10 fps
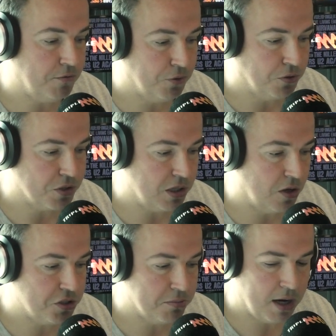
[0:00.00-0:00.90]
Full
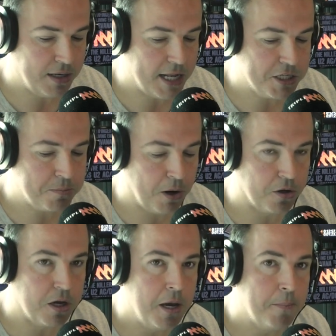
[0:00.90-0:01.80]
disclosure, my dad
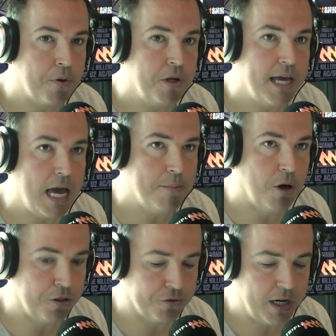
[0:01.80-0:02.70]
spoke pre-game
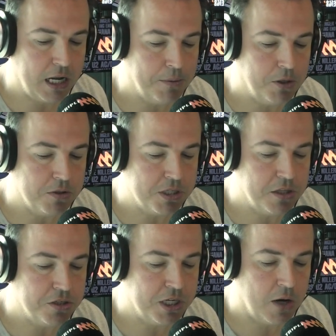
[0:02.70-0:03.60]
on 3AW and said
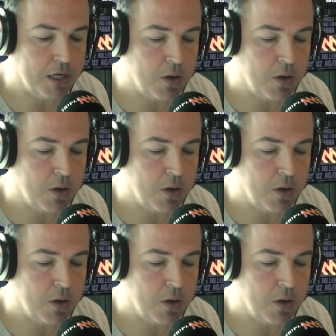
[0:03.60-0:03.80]
that Degoe,